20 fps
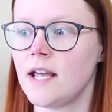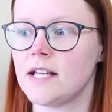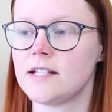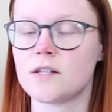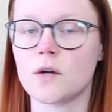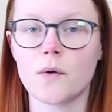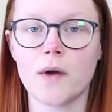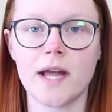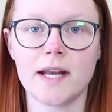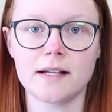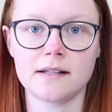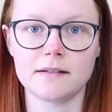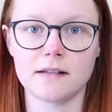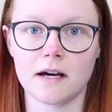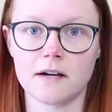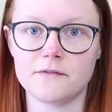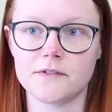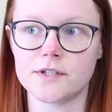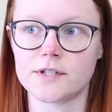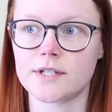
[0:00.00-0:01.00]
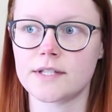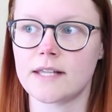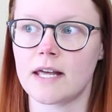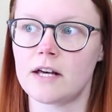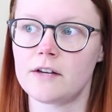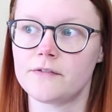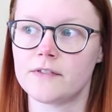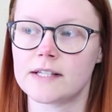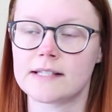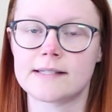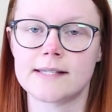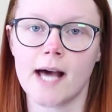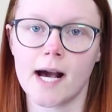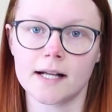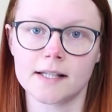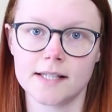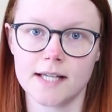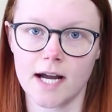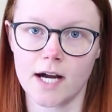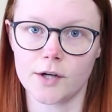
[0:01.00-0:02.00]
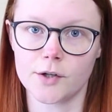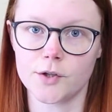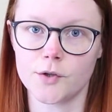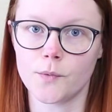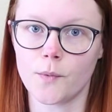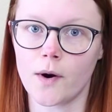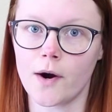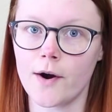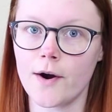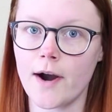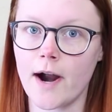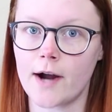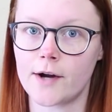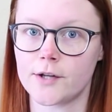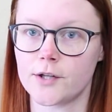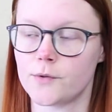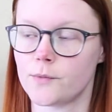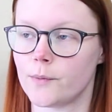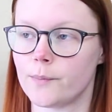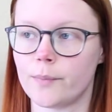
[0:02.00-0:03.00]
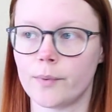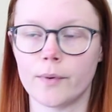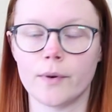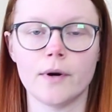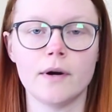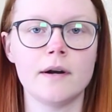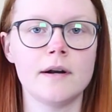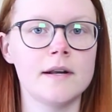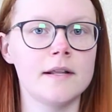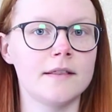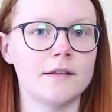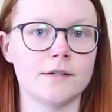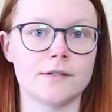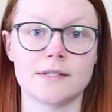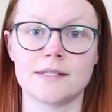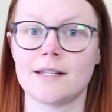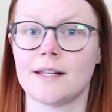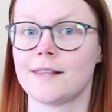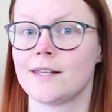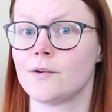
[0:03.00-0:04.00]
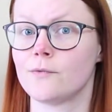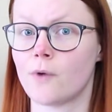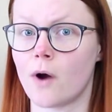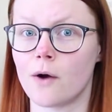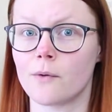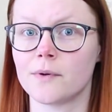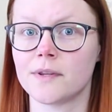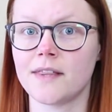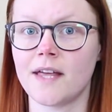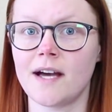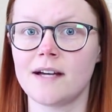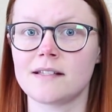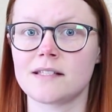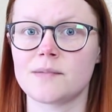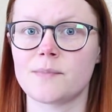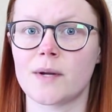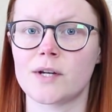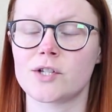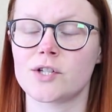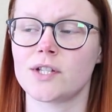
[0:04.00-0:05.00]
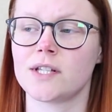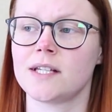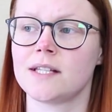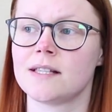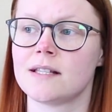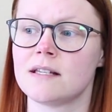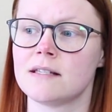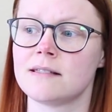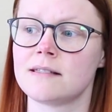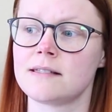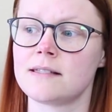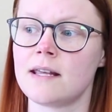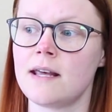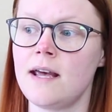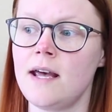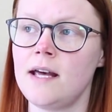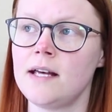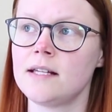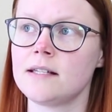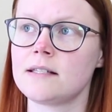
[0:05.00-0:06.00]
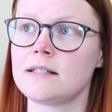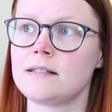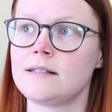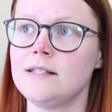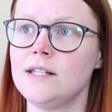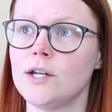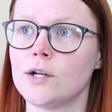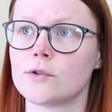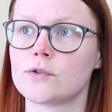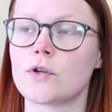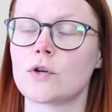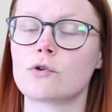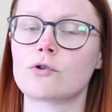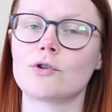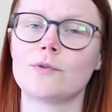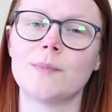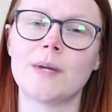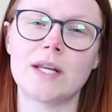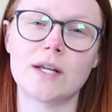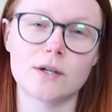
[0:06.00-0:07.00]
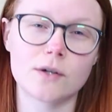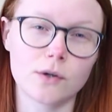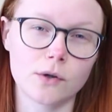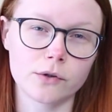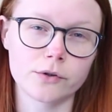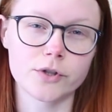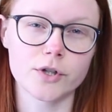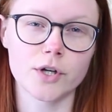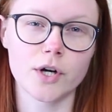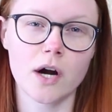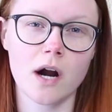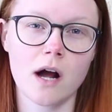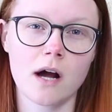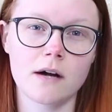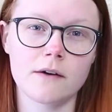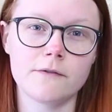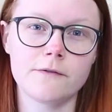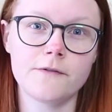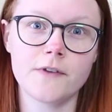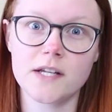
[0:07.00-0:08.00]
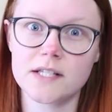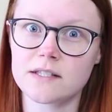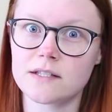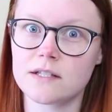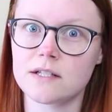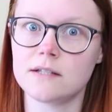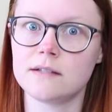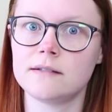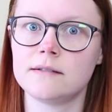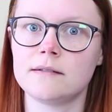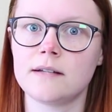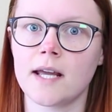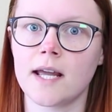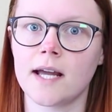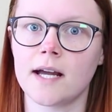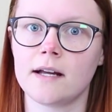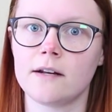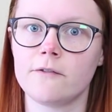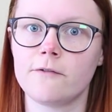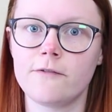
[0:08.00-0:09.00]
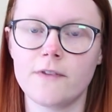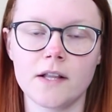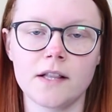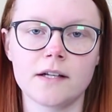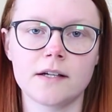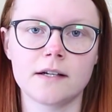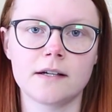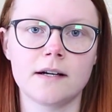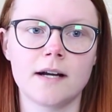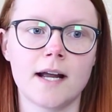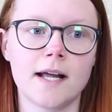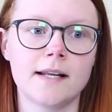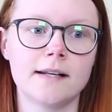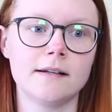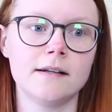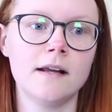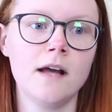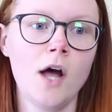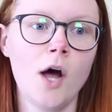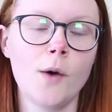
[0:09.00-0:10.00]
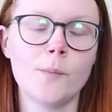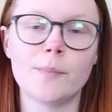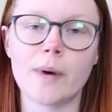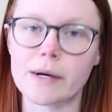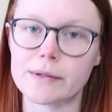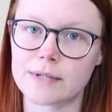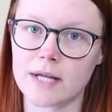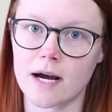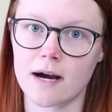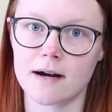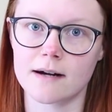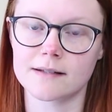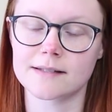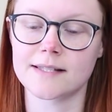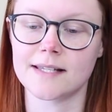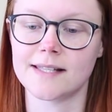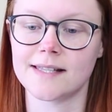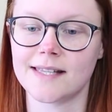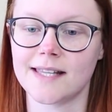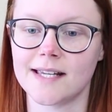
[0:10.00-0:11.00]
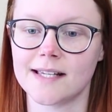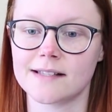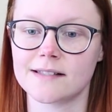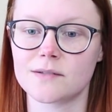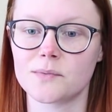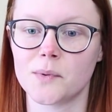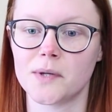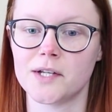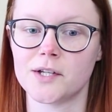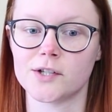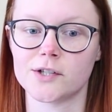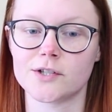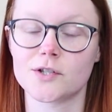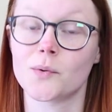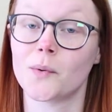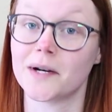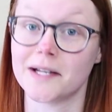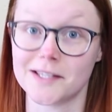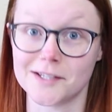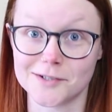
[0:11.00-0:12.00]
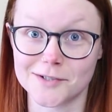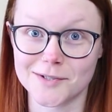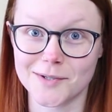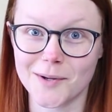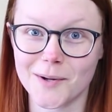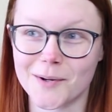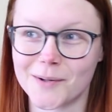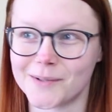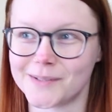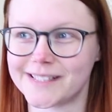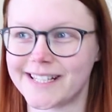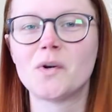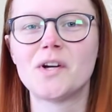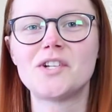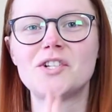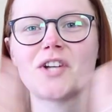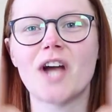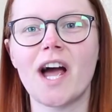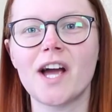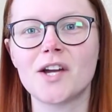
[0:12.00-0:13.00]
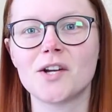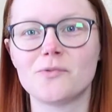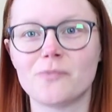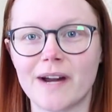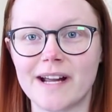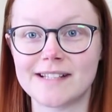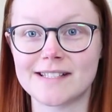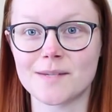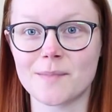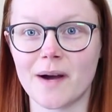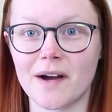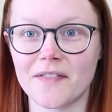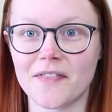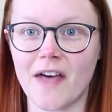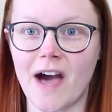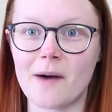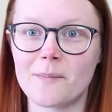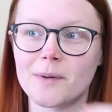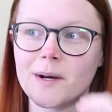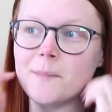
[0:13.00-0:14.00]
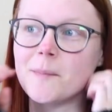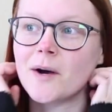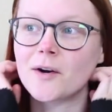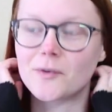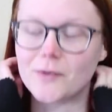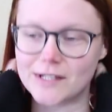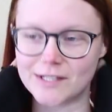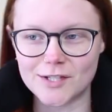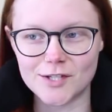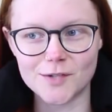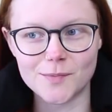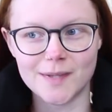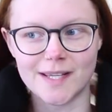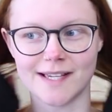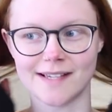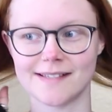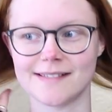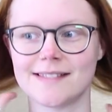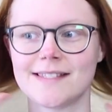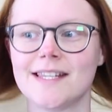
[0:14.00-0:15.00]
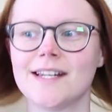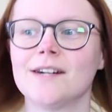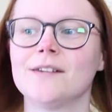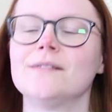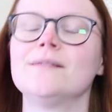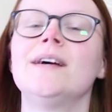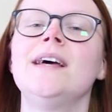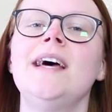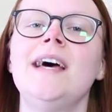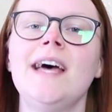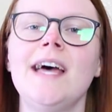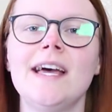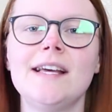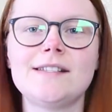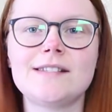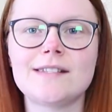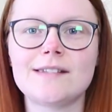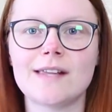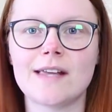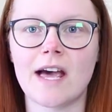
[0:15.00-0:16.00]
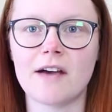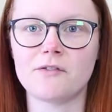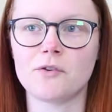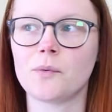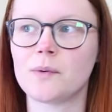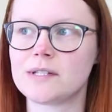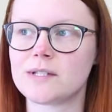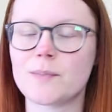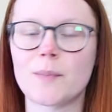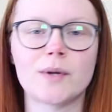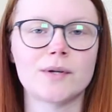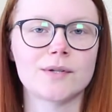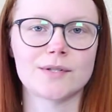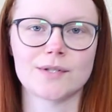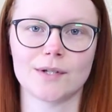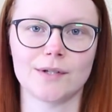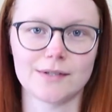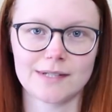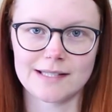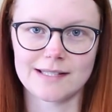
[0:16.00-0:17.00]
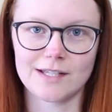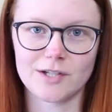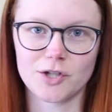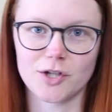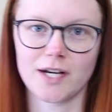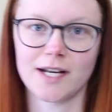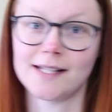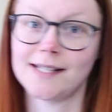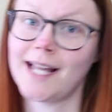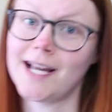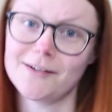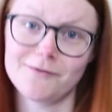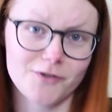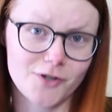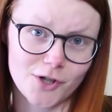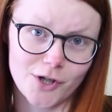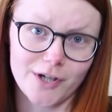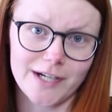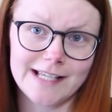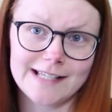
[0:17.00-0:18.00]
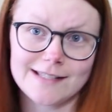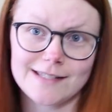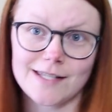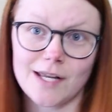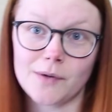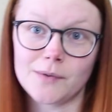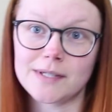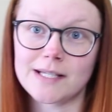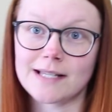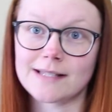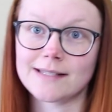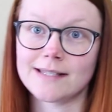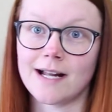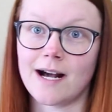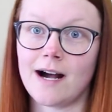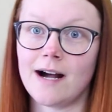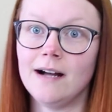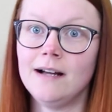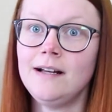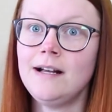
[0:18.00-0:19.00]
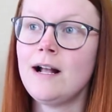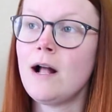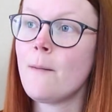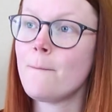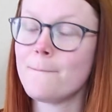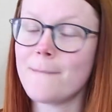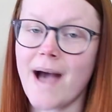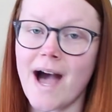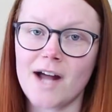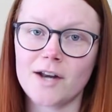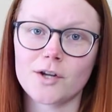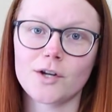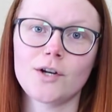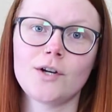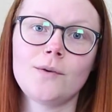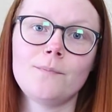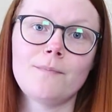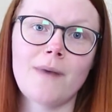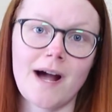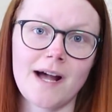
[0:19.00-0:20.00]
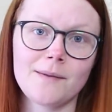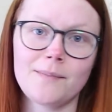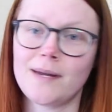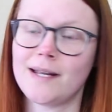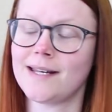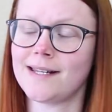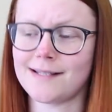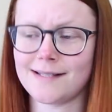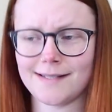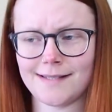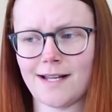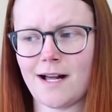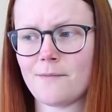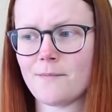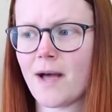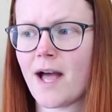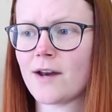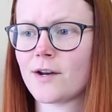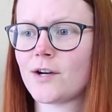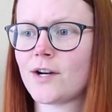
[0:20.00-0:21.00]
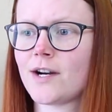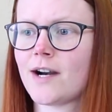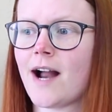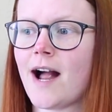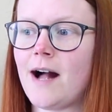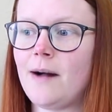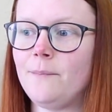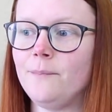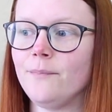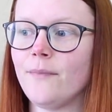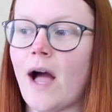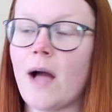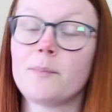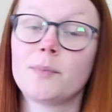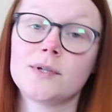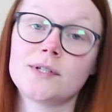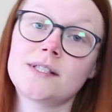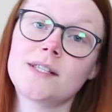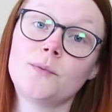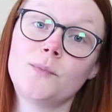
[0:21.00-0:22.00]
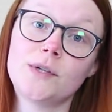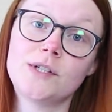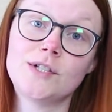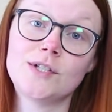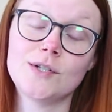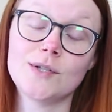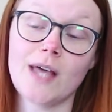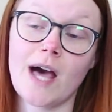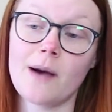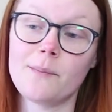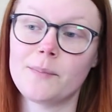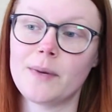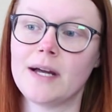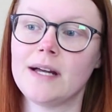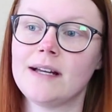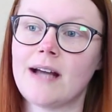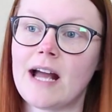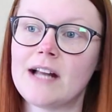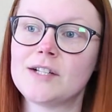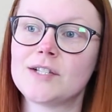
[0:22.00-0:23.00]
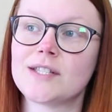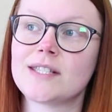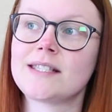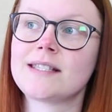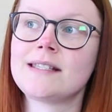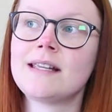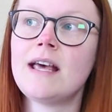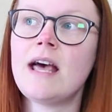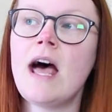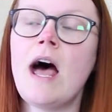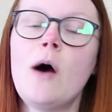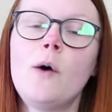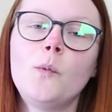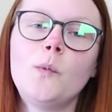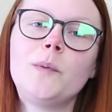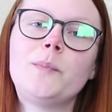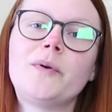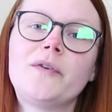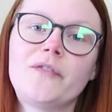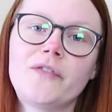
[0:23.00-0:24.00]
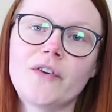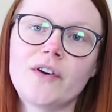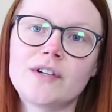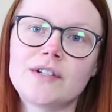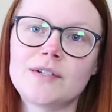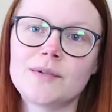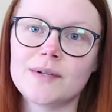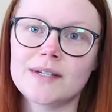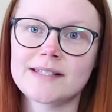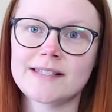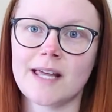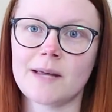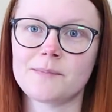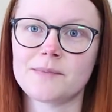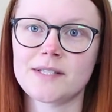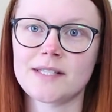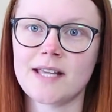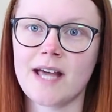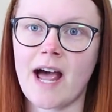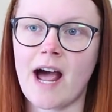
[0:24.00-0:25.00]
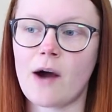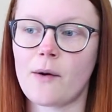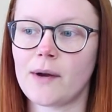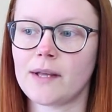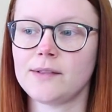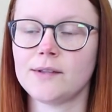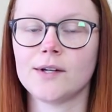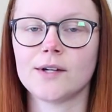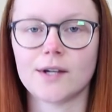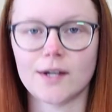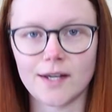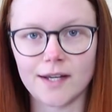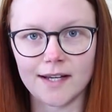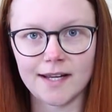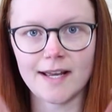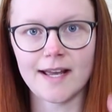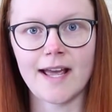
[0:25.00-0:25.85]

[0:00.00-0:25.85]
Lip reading: it's okay to love yourself exactly how you are, how you were born. And there's nothing wrong with that, especially in this, you know, social media culture of Facetune and filler and Botox and things when you're 20 years old, which I could rant about that, but I'm not going to, because, you know, it's everyone's personal decision and life journey. So it does not matter. My opinion does not matter. I personally wouldn't do that, but I just would prefer to accept how I look,